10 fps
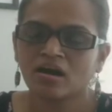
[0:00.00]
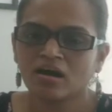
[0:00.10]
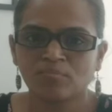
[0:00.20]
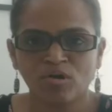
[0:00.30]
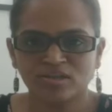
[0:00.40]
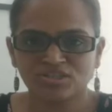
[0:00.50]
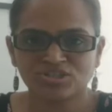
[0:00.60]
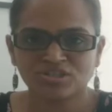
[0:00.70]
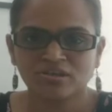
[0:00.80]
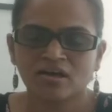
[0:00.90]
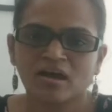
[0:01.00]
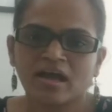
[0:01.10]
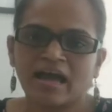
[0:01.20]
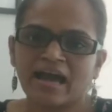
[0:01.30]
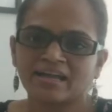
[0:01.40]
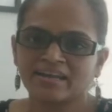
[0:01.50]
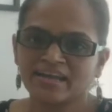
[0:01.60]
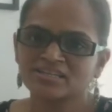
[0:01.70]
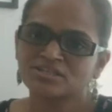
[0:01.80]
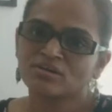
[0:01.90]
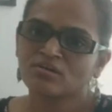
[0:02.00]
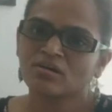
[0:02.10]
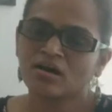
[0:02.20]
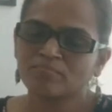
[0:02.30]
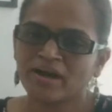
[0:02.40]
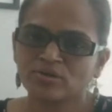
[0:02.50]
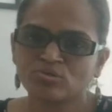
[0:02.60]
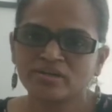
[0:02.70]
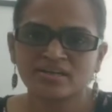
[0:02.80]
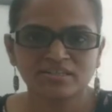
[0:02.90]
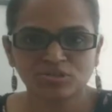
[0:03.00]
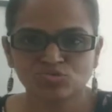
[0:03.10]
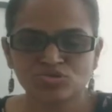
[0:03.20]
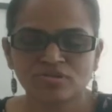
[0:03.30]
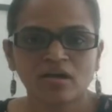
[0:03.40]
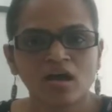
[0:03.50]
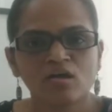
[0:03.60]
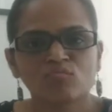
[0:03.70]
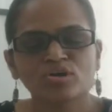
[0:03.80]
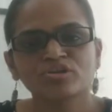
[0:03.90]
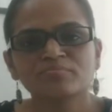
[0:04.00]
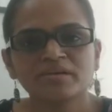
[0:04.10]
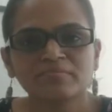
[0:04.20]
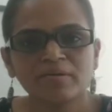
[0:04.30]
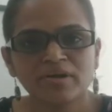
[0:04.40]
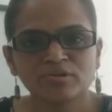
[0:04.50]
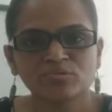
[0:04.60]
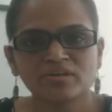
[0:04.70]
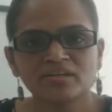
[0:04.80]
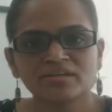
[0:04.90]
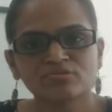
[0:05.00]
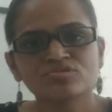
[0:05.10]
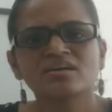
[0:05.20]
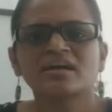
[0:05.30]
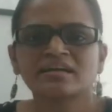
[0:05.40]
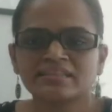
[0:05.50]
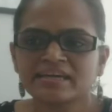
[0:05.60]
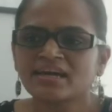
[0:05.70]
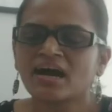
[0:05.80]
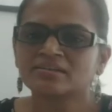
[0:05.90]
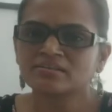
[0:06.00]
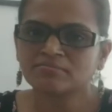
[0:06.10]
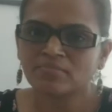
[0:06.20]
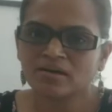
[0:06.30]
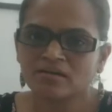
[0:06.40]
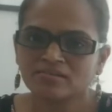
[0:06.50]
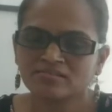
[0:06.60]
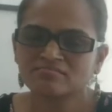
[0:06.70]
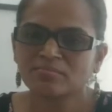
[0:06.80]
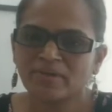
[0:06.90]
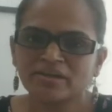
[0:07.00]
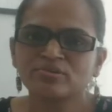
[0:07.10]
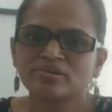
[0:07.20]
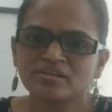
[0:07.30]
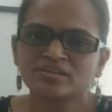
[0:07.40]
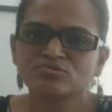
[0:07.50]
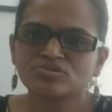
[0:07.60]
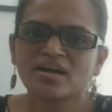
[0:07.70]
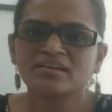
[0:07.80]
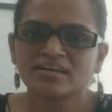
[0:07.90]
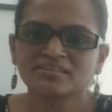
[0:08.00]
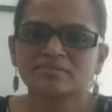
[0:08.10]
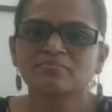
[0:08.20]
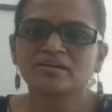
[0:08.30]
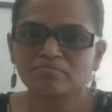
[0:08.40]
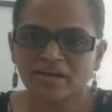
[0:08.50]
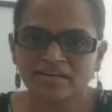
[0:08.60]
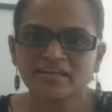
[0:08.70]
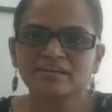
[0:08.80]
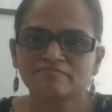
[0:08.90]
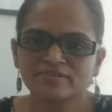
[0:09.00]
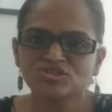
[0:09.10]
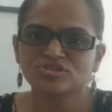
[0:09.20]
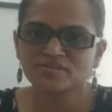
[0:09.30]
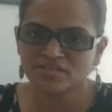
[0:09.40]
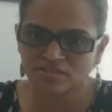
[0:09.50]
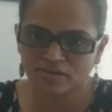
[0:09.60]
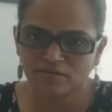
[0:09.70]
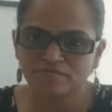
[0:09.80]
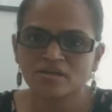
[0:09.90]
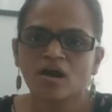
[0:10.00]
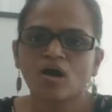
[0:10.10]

abolished. And next, manorial dues. What do you mean by manorial dues? They are the manorial dues are nothing but money which the serfs